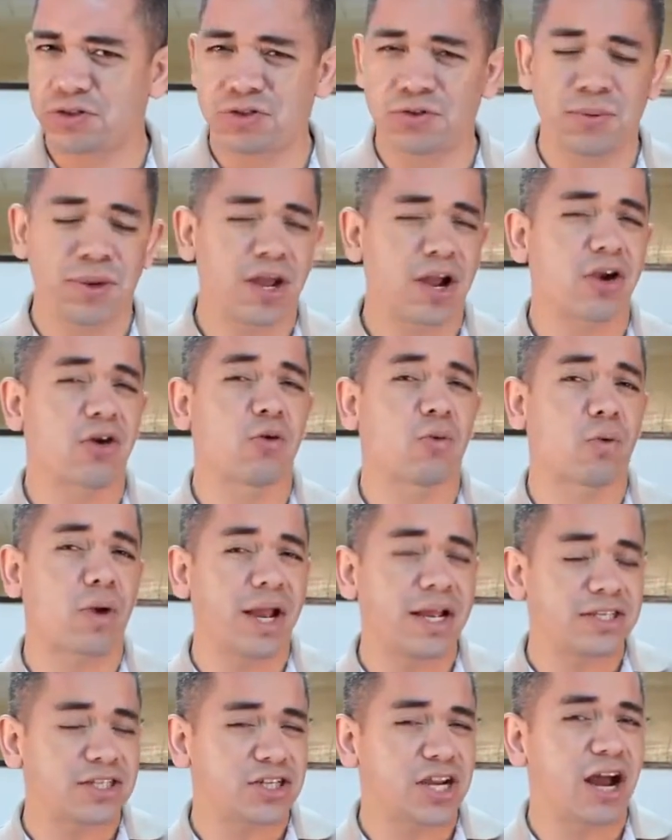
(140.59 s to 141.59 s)
They're doing a
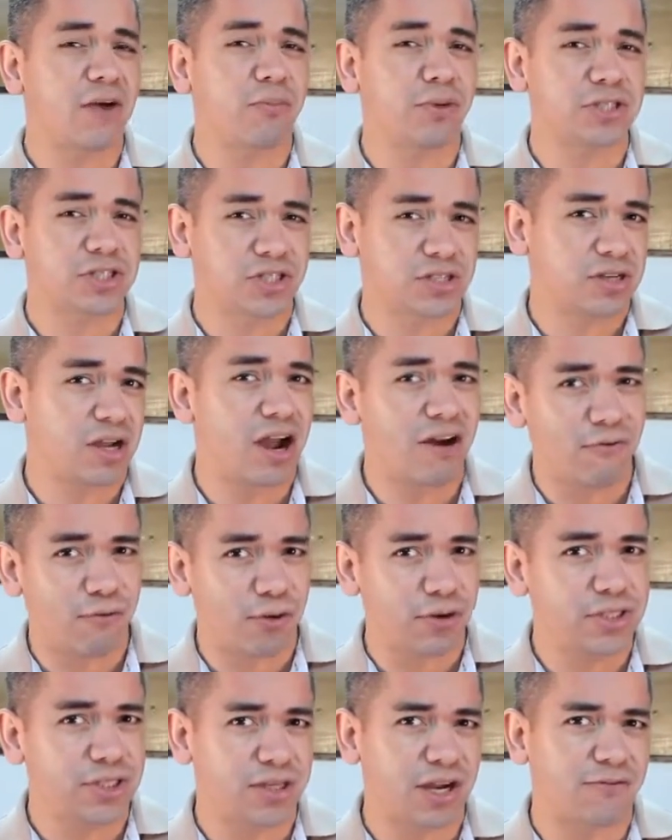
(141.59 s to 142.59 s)
great job with
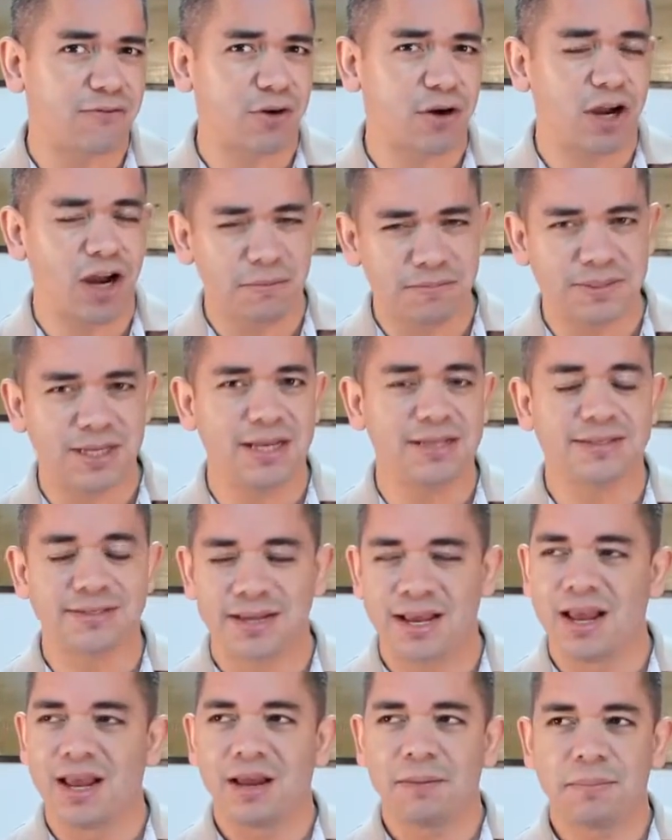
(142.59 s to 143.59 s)
software and software
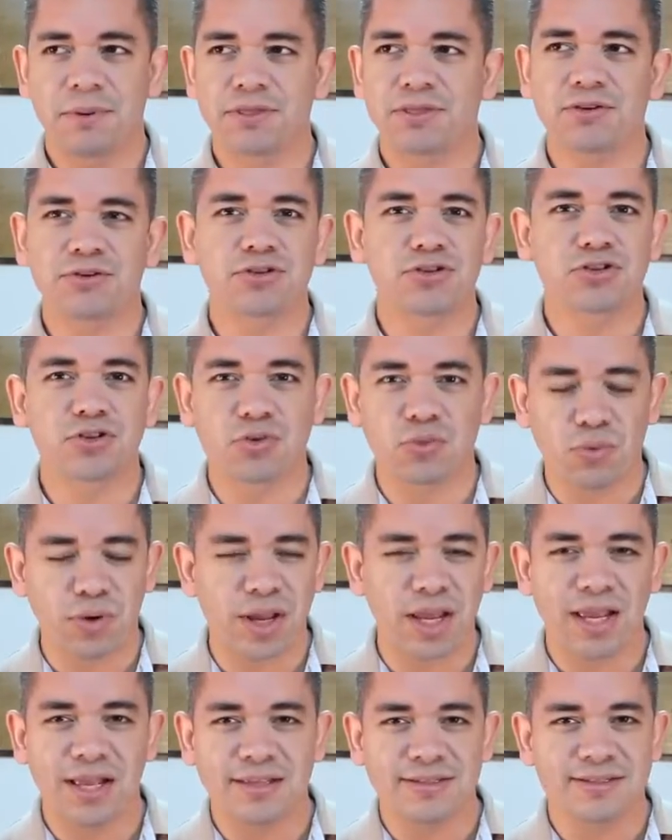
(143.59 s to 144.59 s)
updates, but their
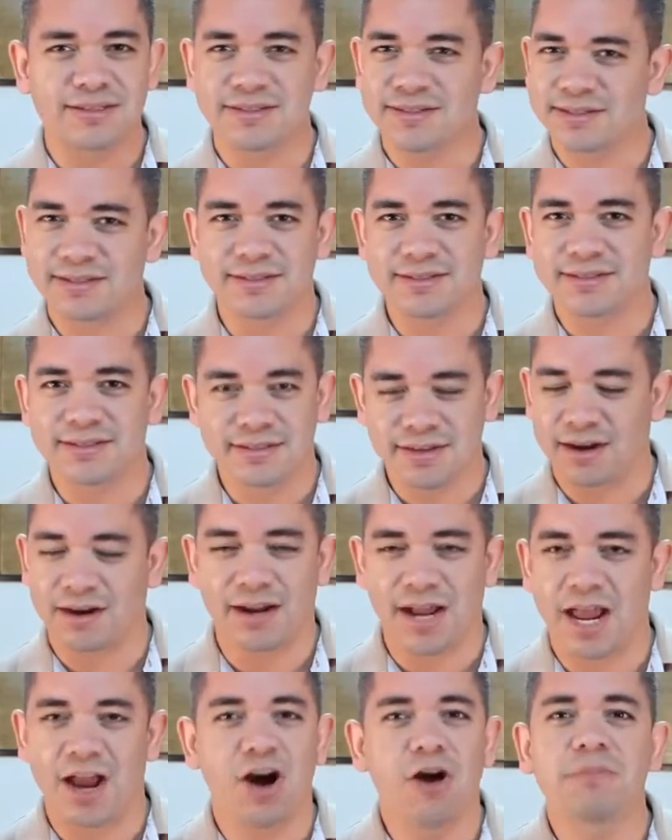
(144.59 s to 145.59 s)
screens just
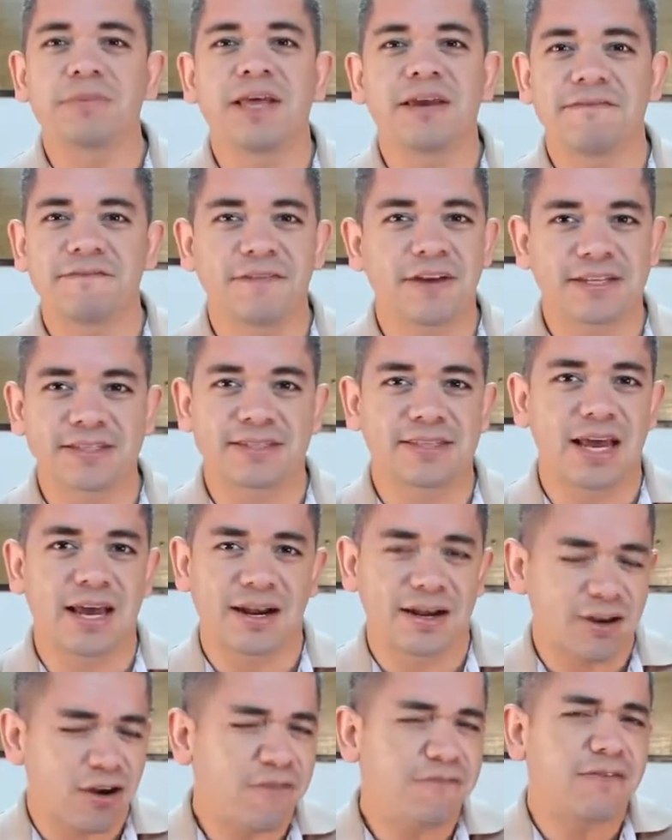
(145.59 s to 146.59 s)
suck. I hope they fix
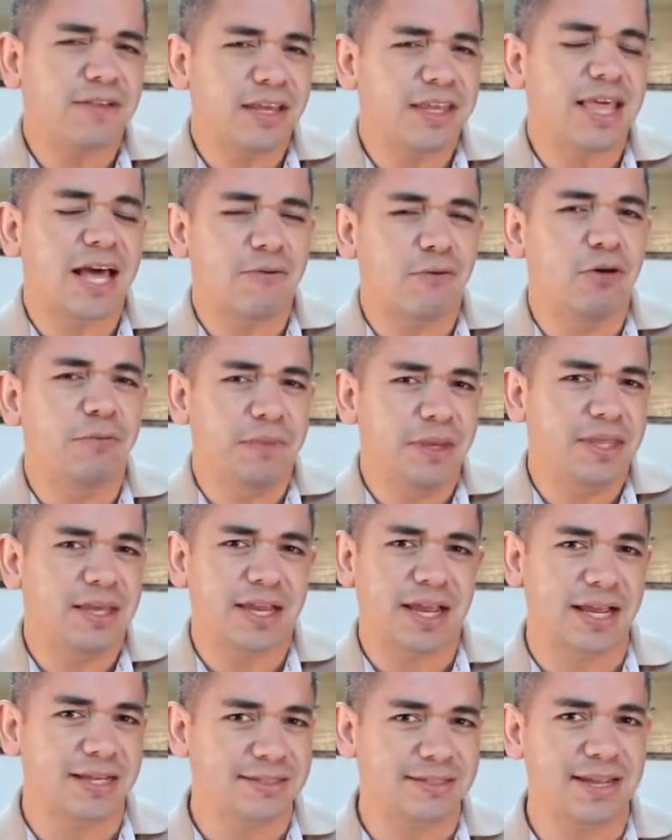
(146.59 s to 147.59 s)
that, and hopefully that will be
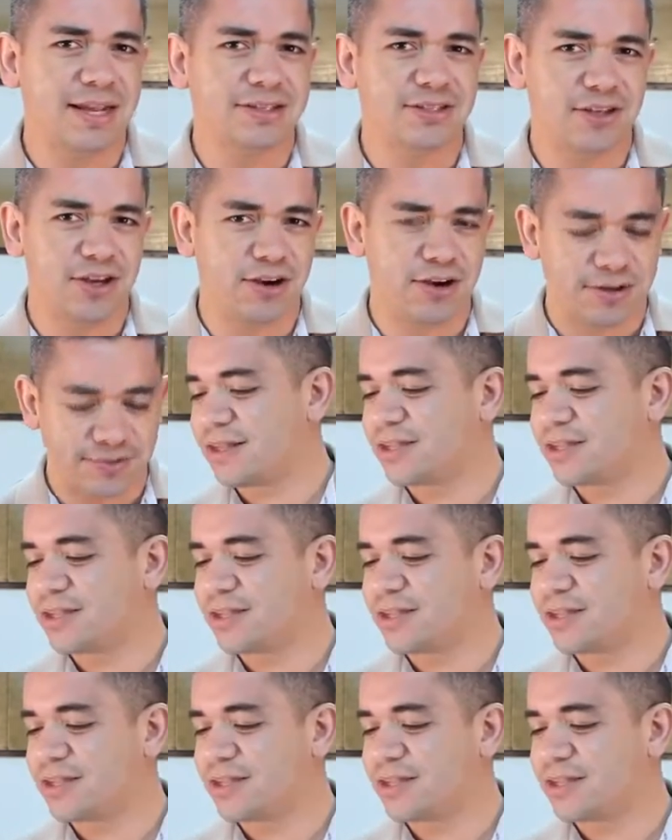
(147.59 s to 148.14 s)
the case next year.